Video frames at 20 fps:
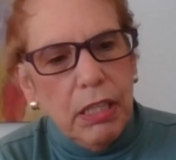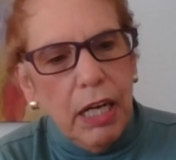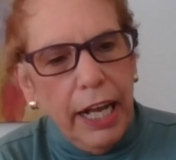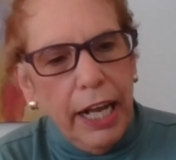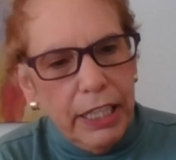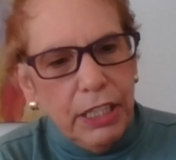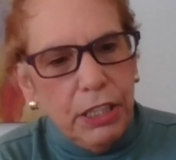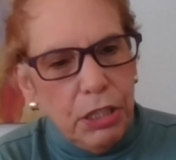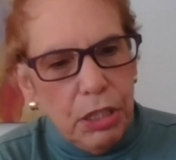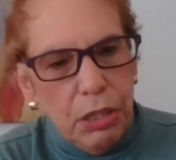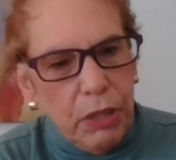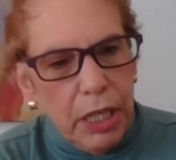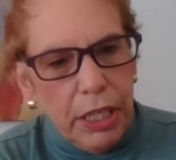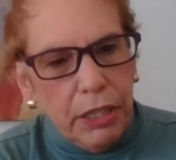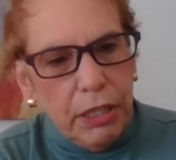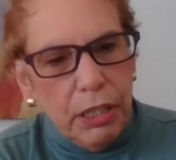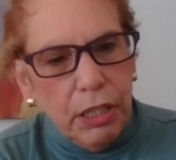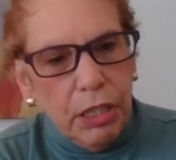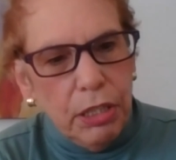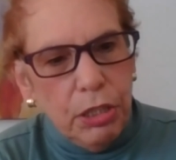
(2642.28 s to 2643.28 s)
I could do it.
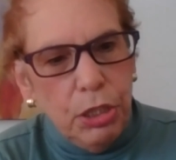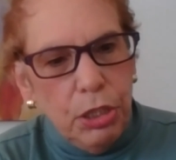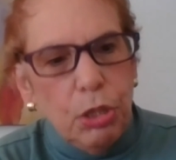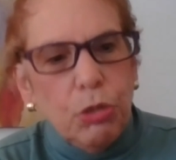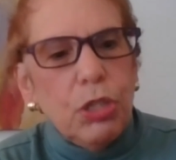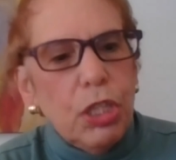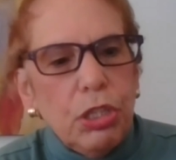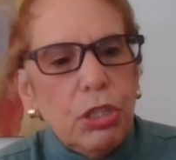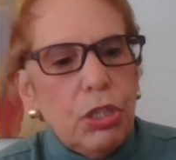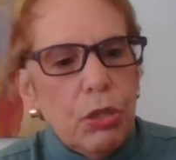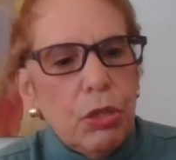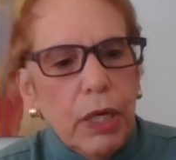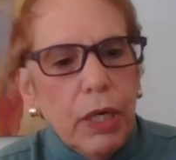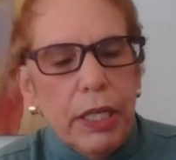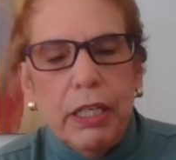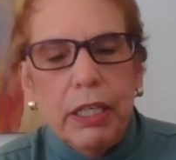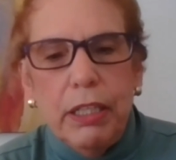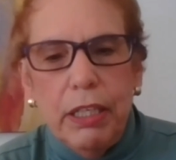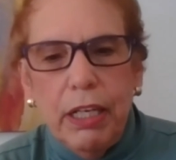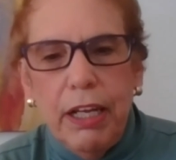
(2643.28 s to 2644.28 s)
You could do
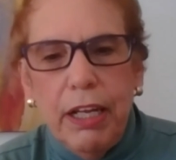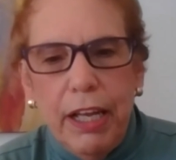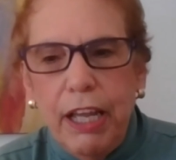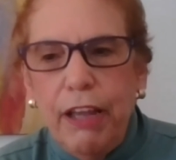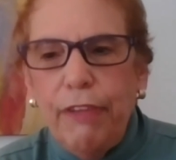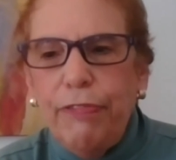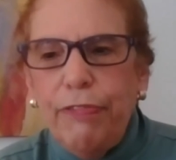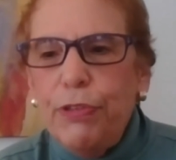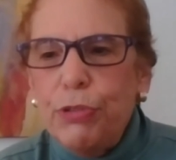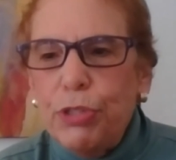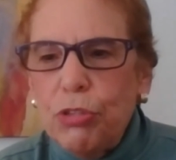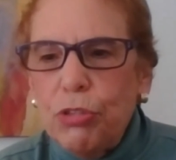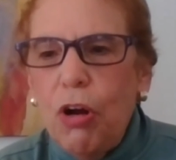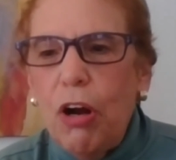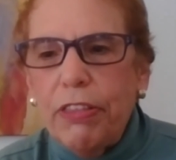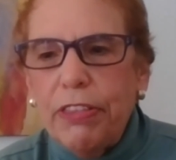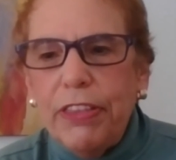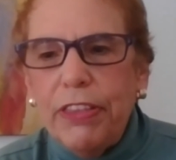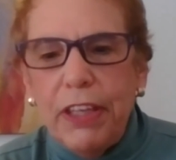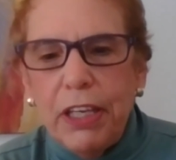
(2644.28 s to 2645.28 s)
it. If you
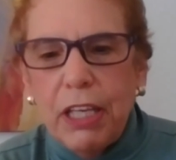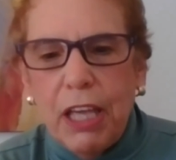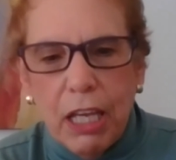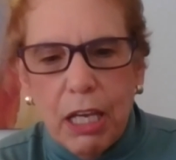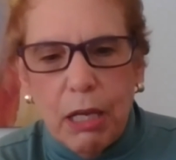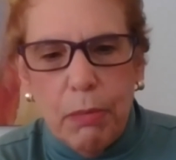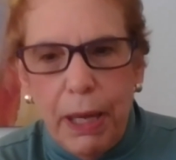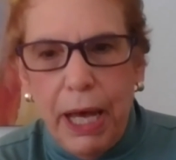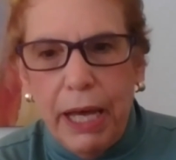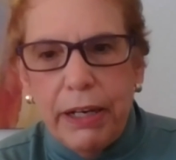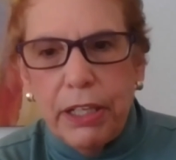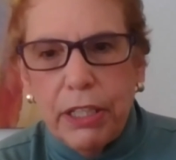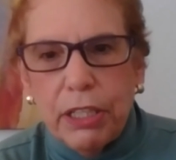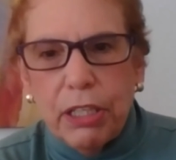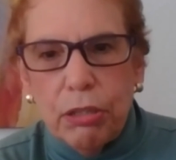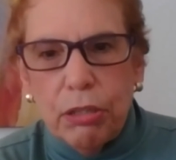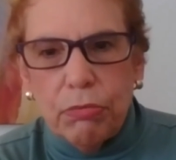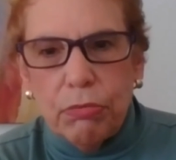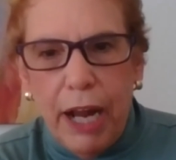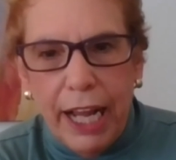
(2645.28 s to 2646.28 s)
start thinking about it
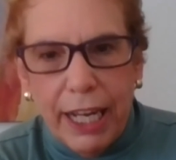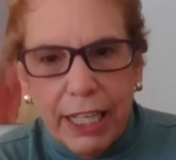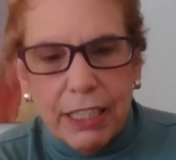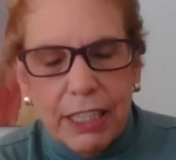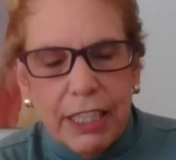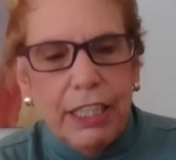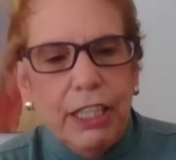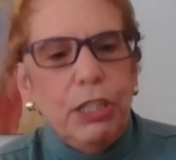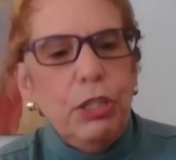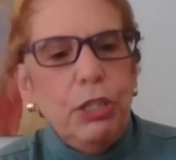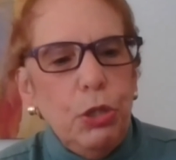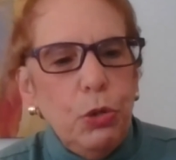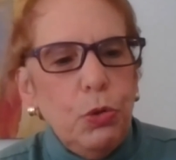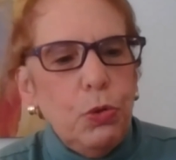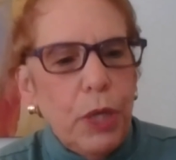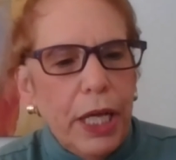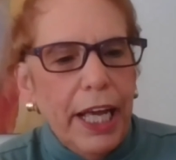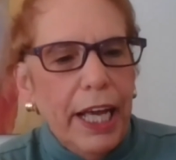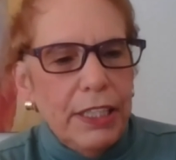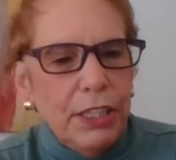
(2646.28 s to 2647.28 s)
correctly,
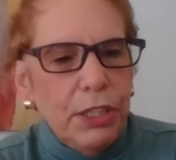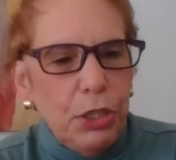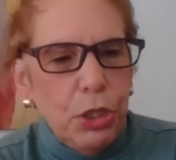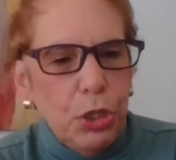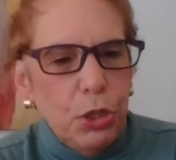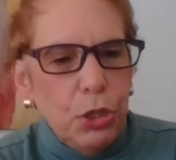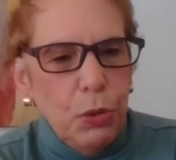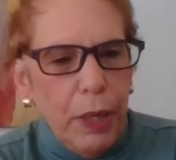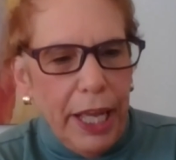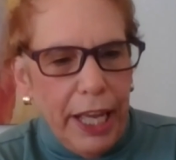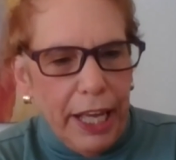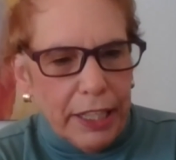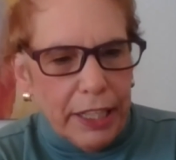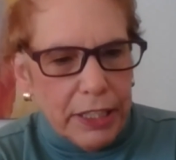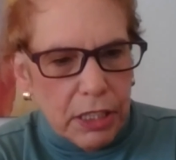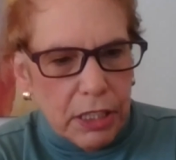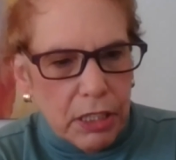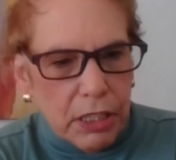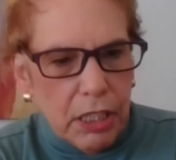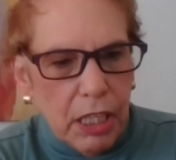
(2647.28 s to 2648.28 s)
you can do
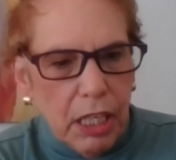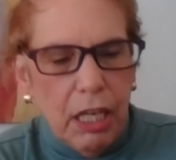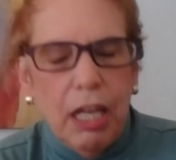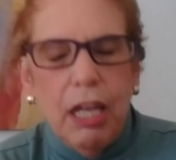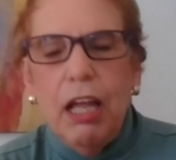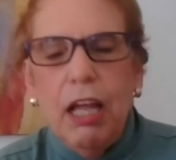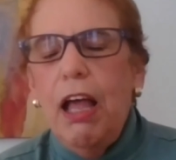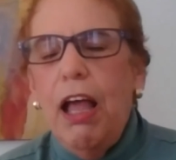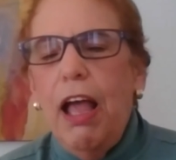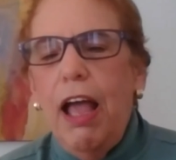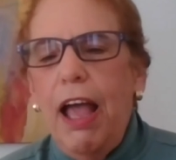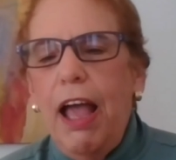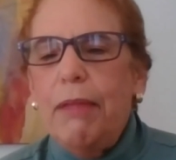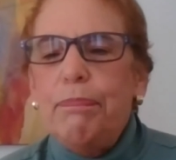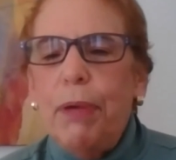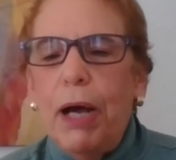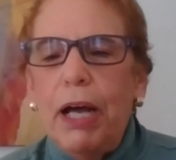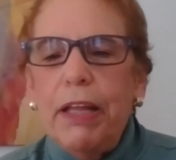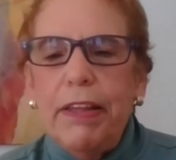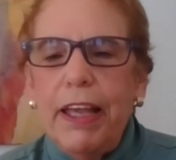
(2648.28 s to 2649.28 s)
it.
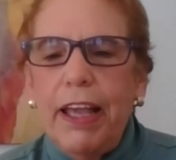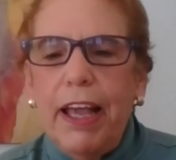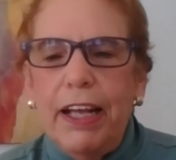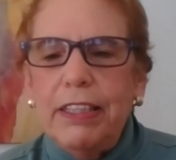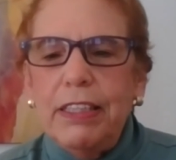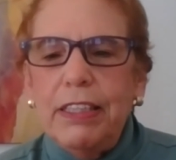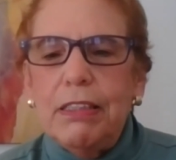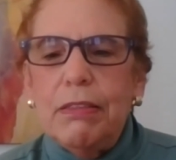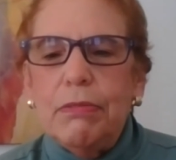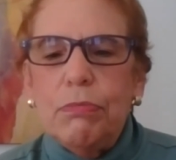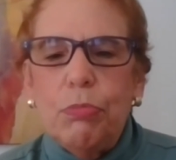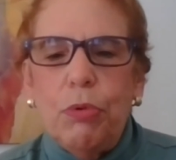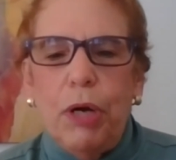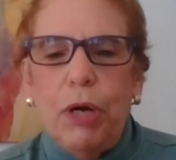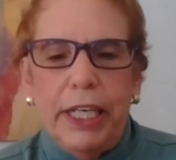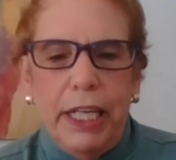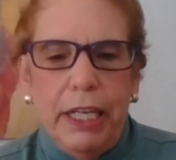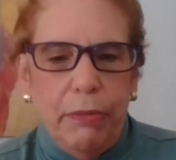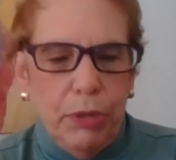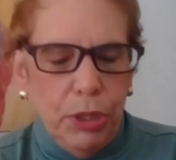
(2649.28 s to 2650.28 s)
And by the end,
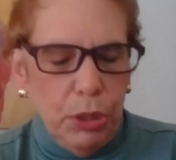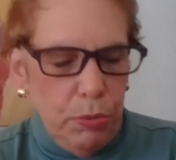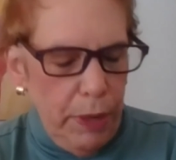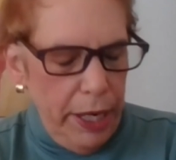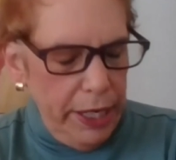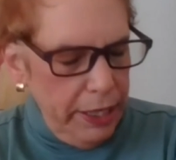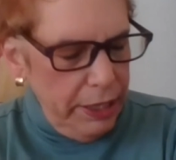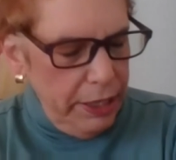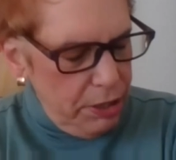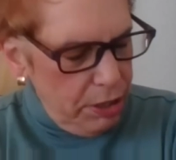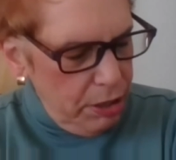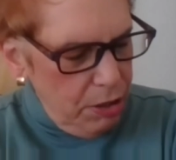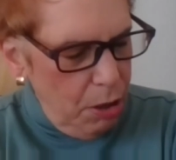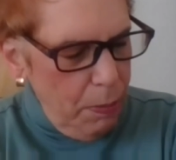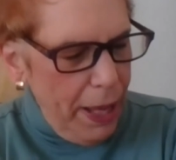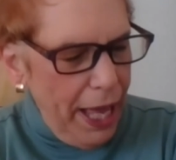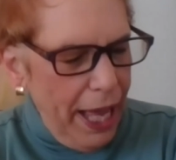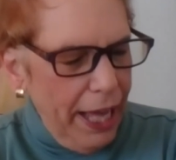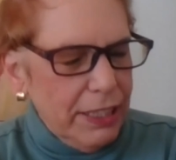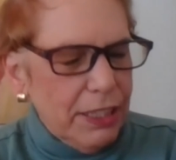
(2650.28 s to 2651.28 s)
when he was ready to
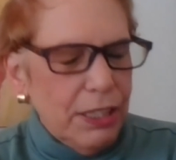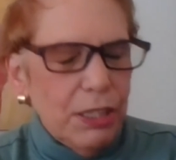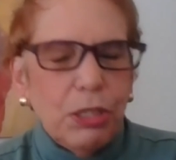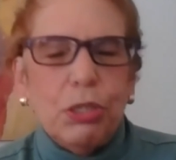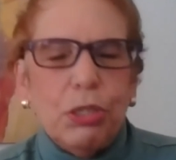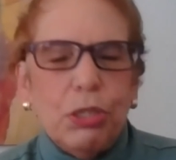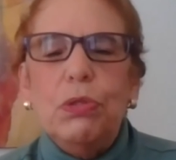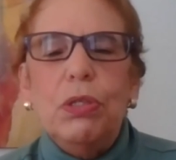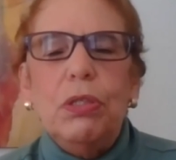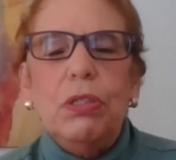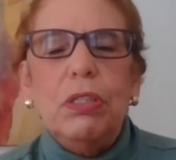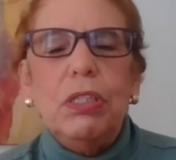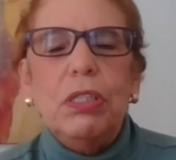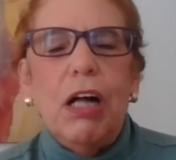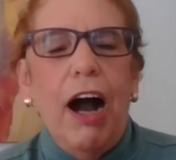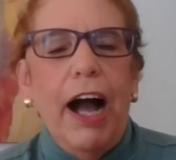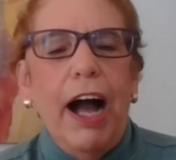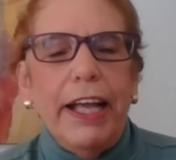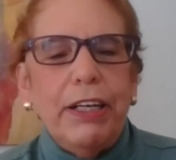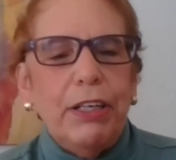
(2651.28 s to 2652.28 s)
go back to
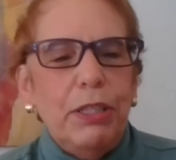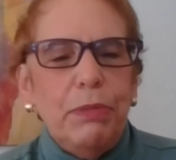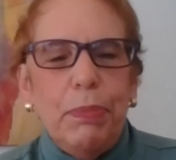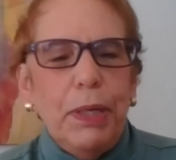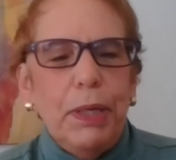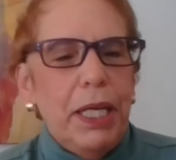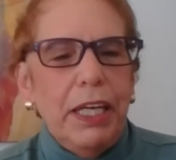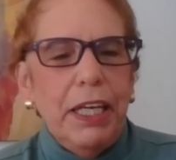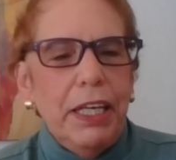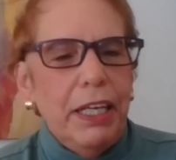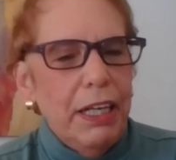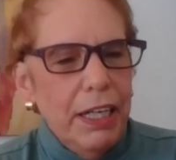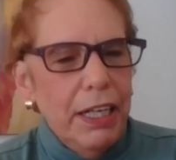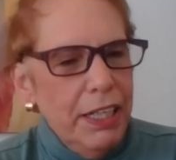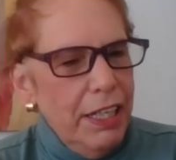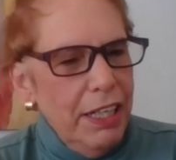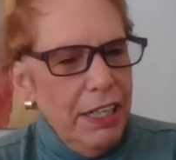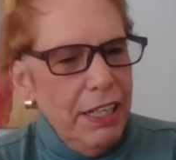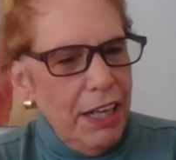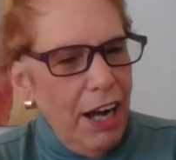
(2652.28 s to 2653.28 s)
school, I could be,
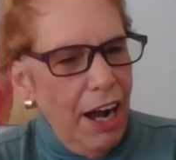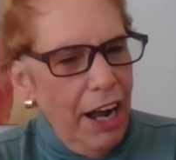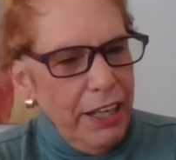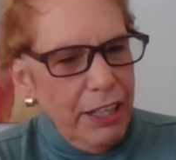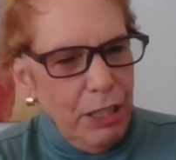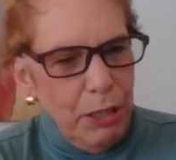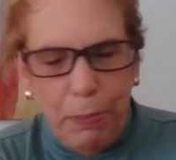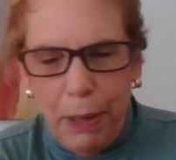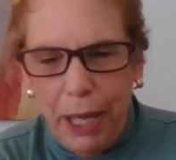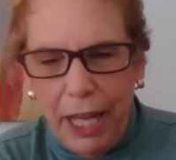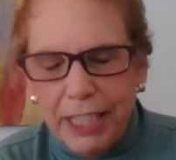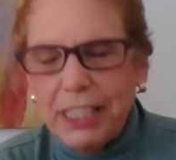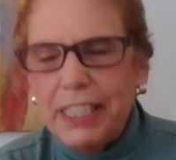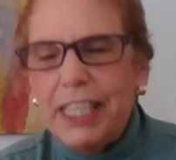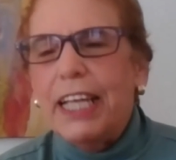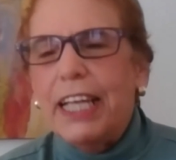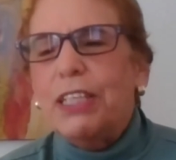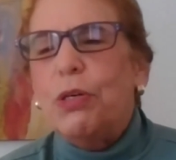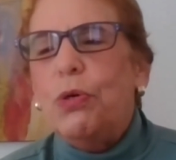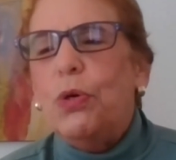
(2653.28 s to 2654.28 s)
I could pass
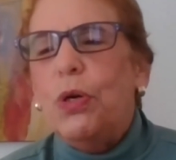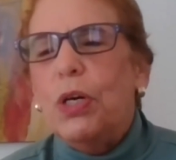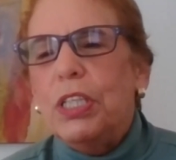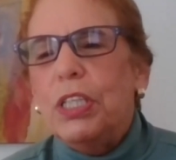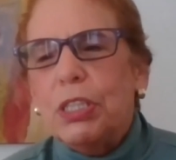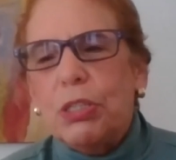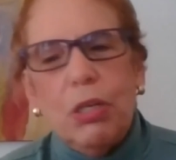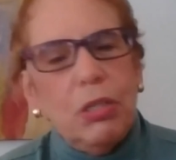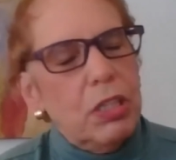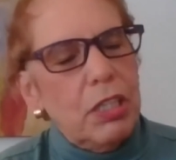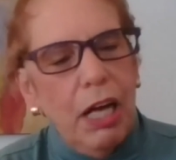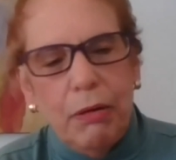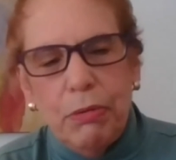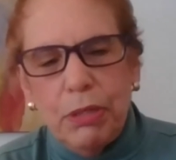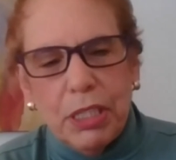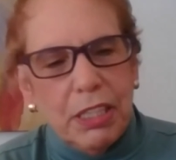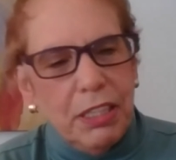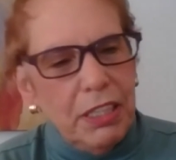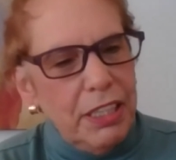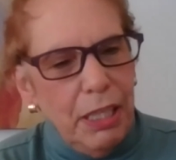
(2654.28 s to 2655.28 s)
that course because I
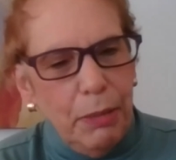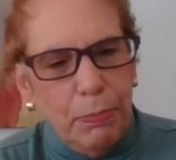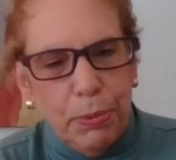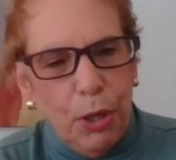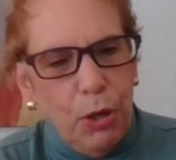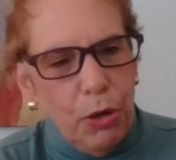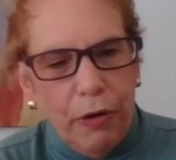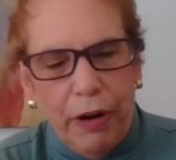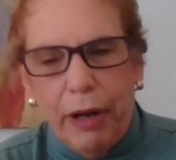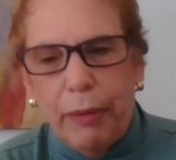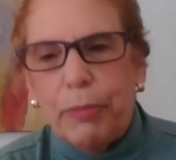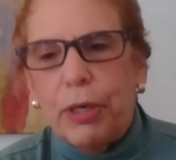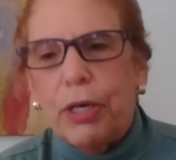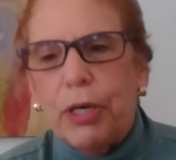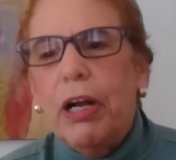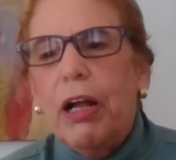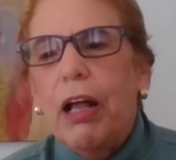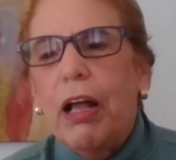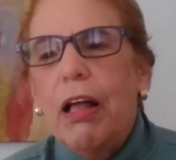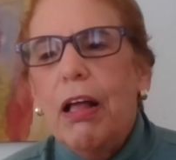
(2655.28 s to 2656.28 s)
was a C
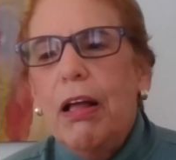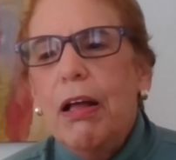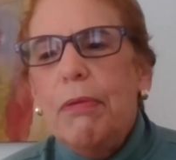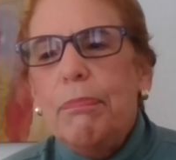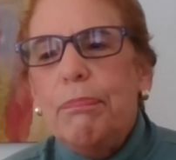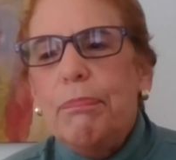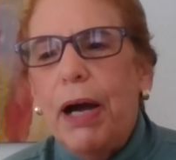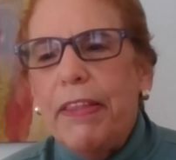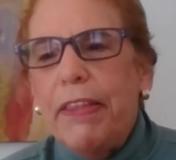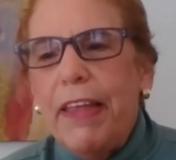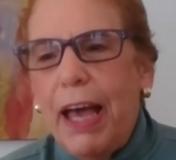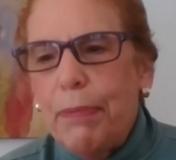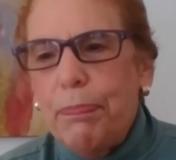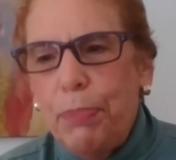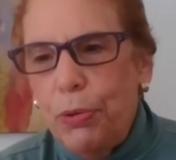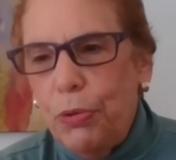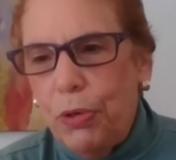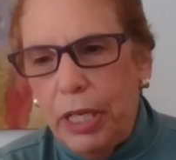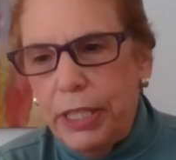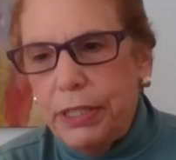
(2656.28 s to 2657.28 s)
programmer by
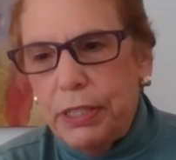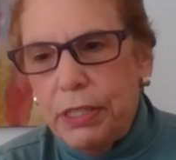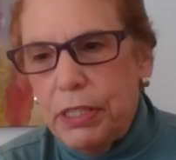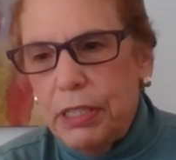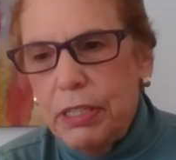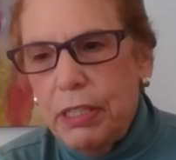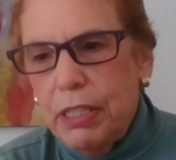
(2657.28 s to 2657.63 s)
that point.